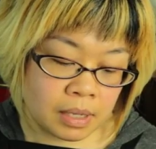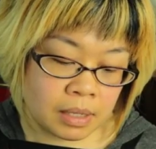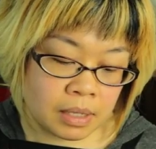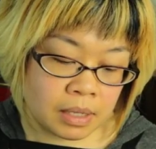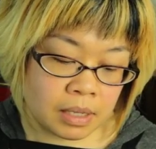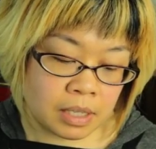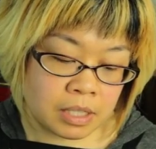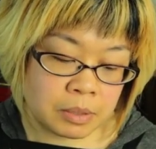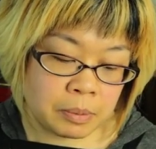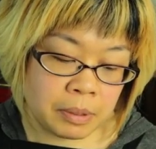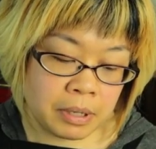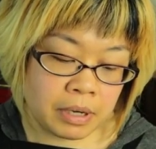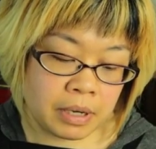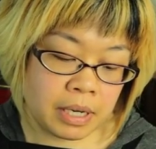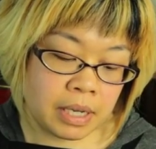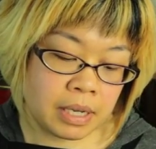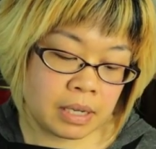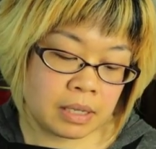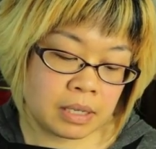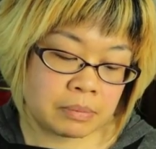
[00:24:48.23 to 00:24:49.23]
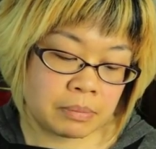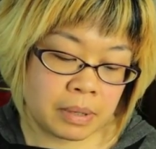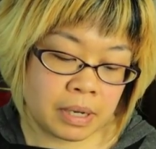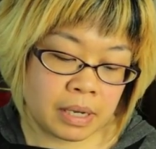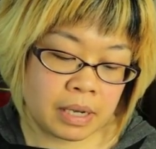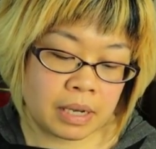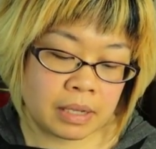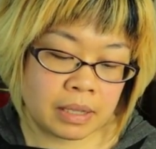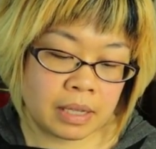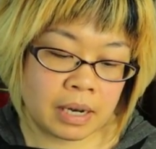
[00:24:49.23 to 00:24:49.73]
experience
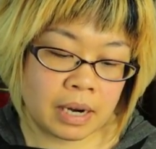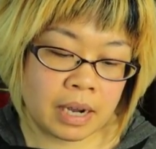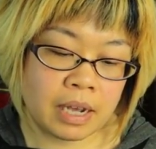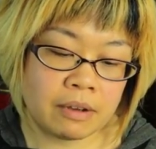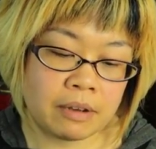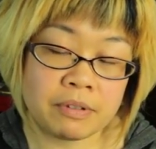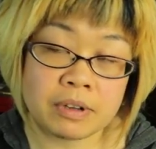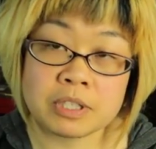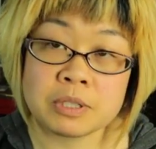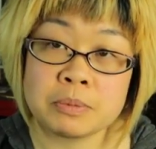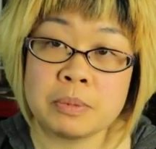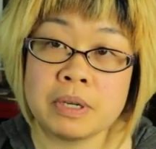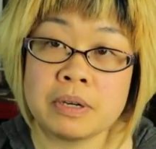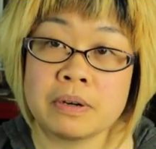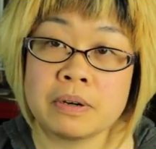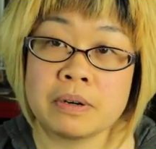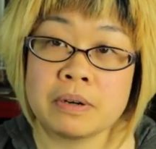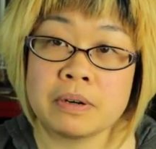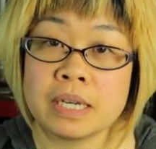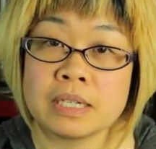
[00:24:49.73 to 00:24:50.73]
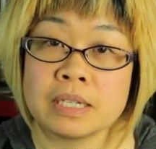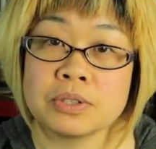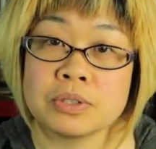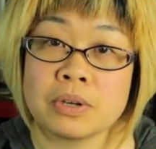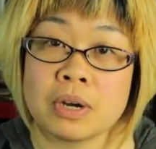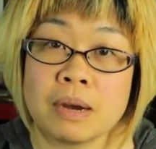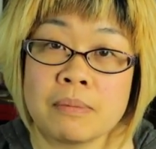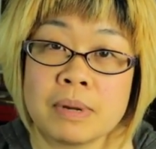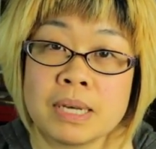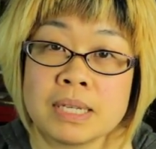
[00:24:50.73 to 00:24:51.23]
that I have experienced.
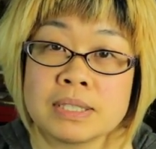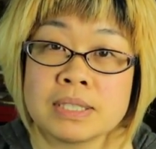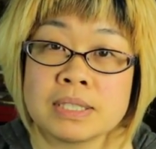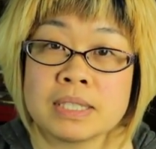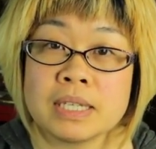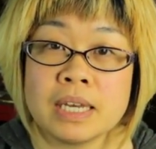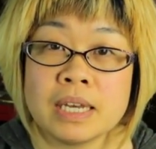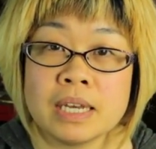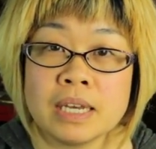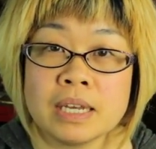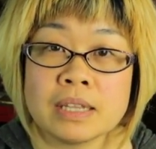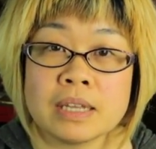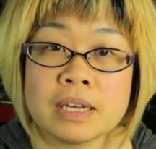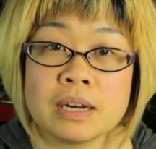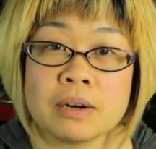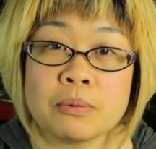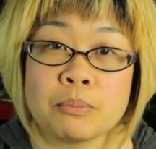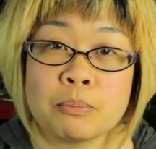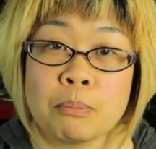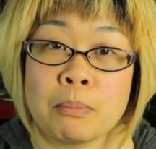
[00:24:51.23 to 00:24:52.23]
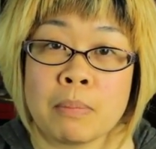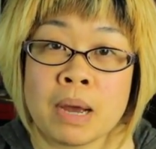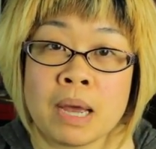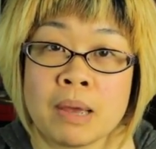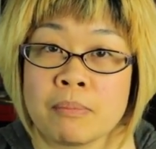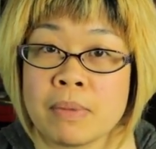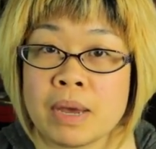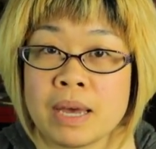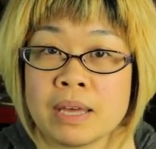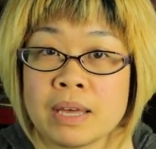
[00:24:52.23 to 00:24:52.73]
So I'm not saying that my
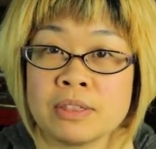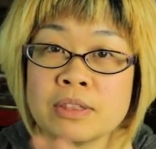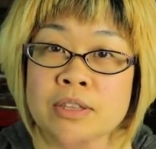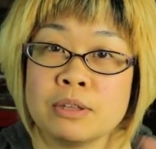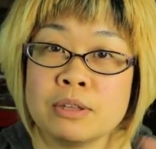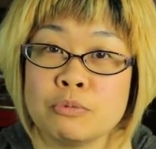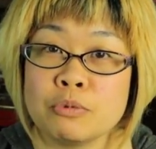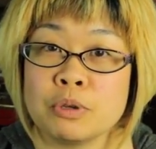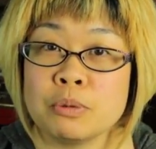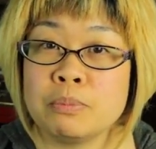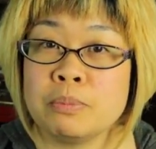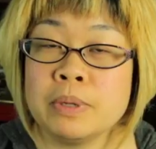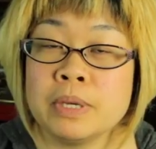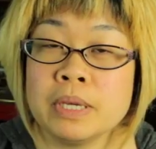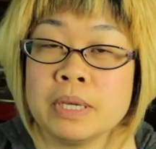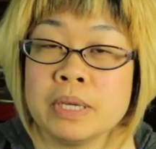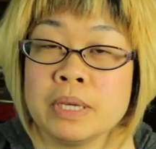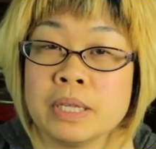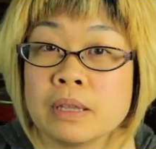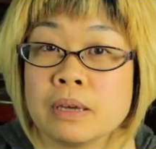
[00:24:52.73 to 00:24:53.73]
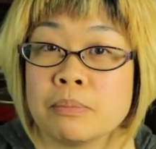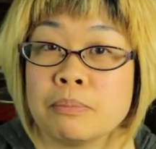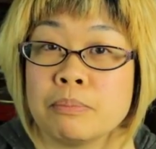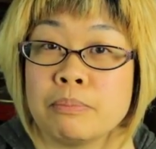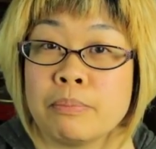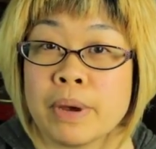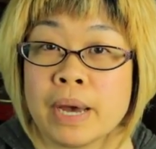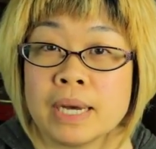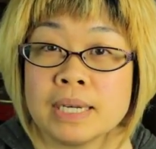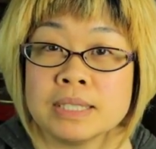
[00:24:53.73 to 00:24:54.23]
method would be the
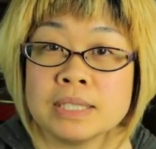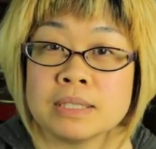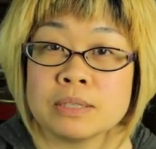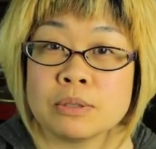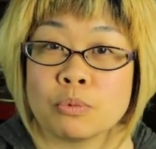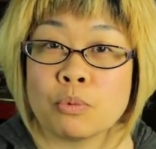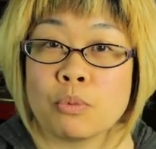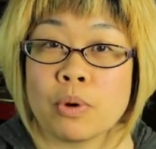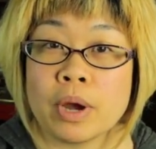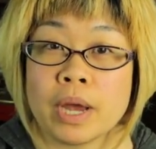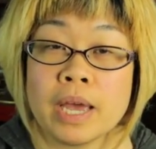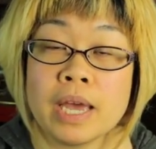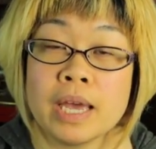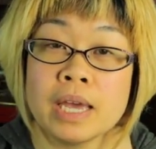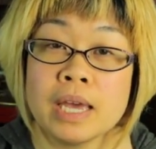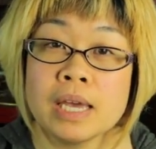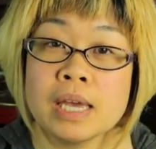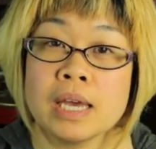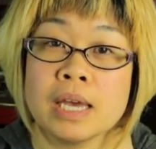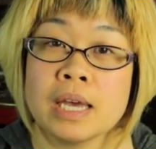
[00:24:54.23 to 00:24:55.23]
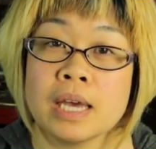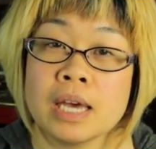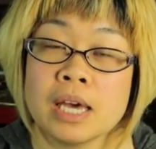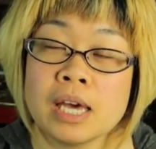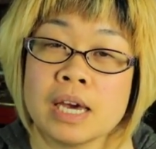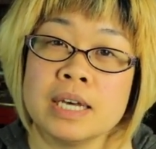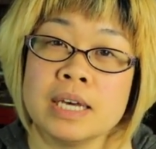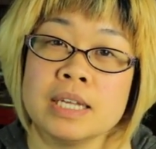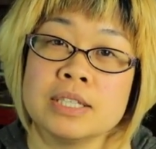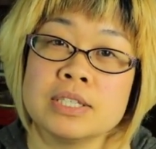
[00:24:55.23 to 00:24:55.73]
best way.
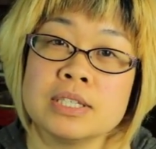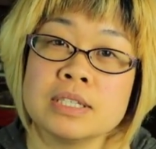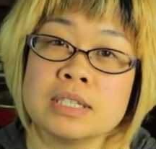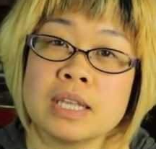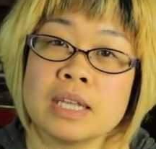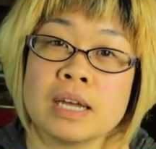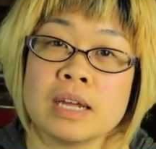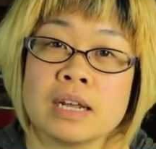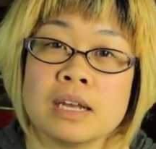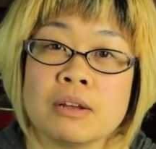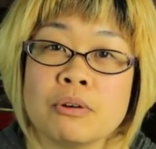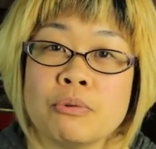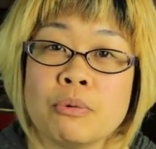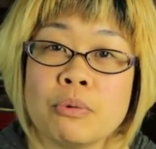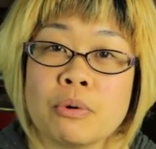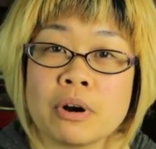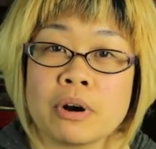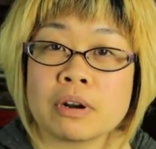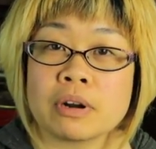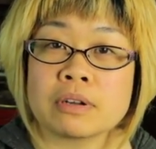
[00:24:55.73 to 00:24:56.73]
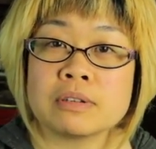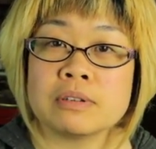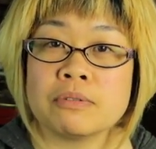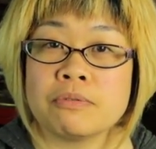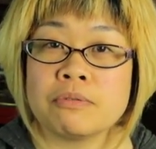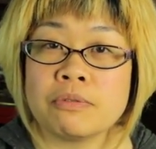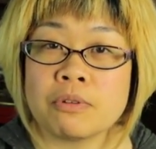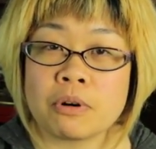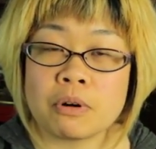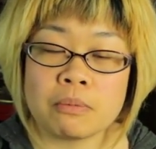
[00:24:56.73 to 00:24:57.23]
It's just that it worked
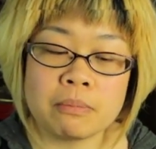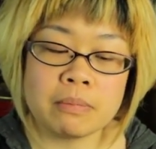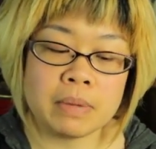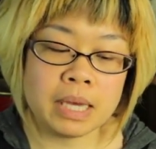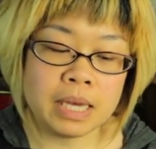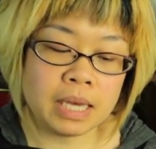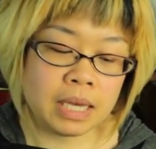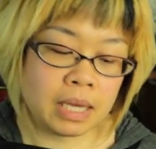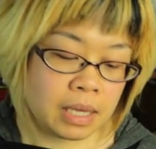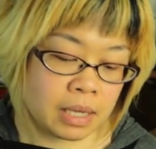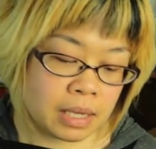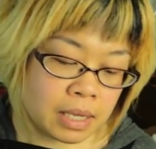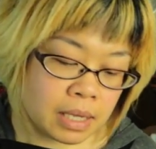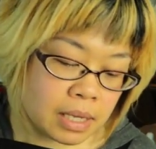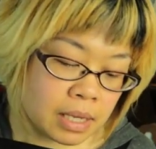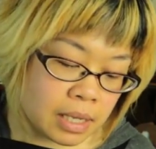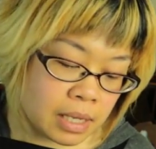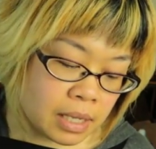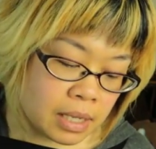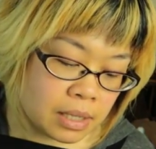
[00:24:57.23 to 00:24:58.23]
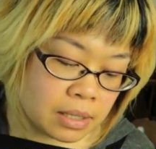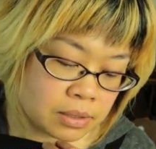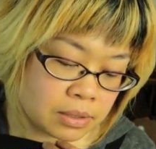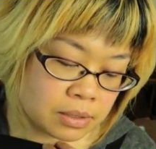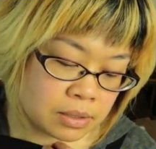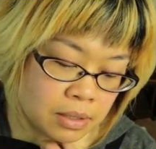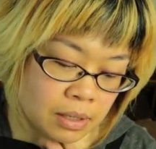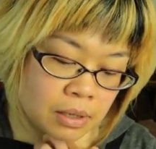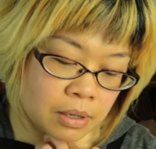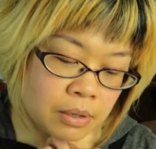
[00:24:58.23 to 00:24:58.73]
for me.
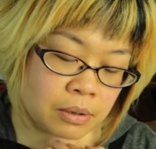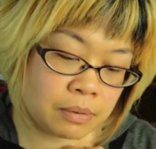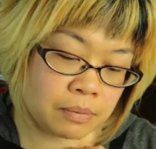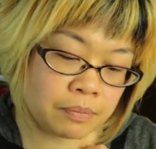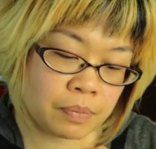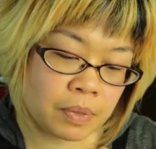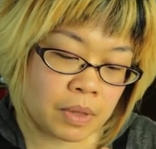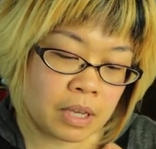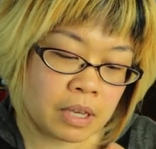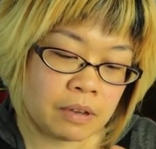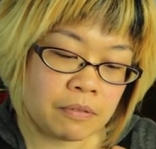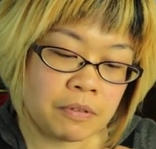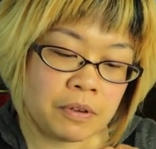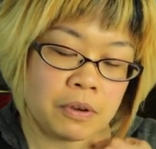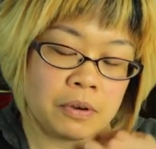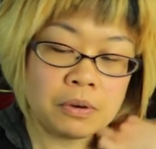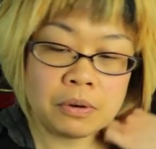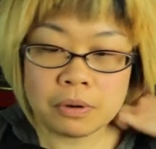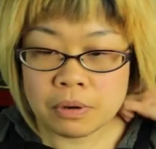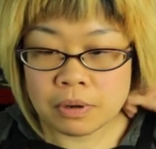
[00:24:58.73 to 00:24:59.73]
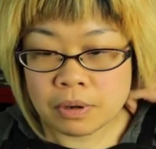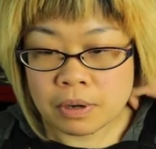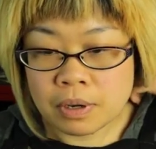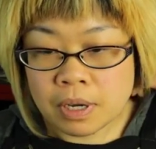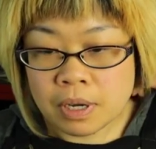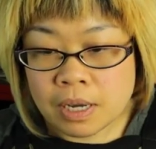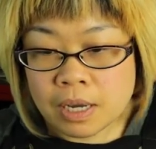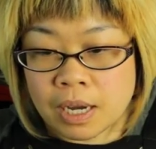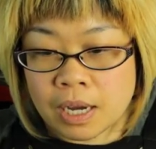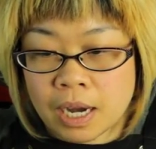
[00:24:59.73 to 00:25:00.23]
So
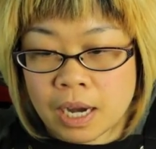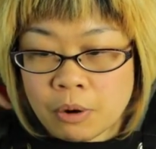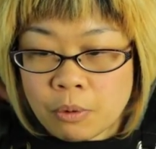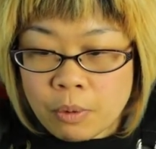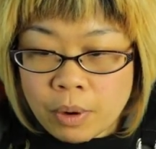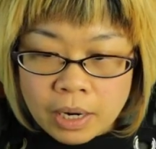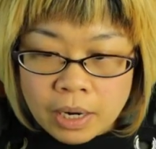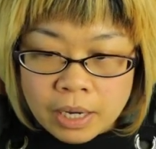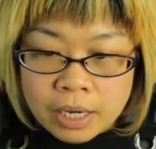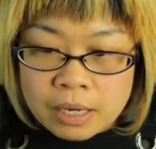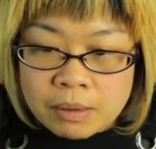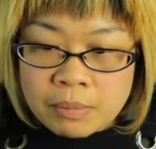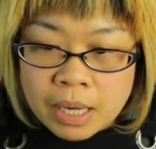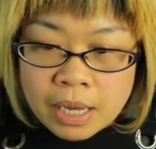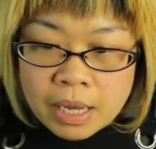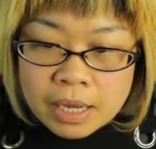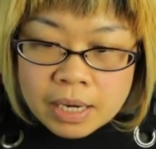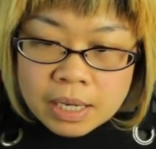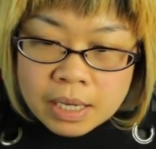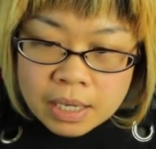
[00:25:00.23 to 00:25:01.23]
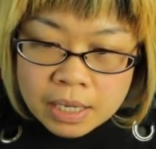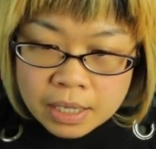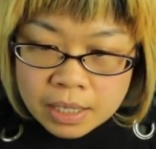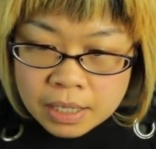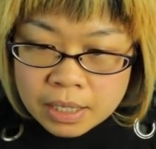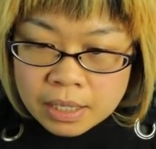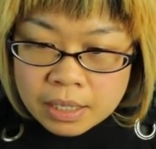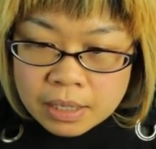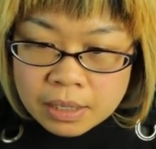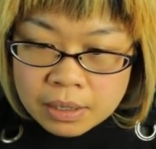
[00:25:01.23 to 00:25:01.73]
I welcome
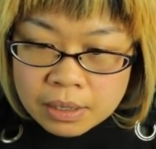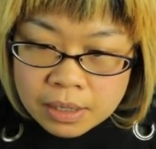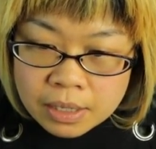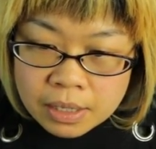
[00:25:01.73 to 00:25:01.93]
any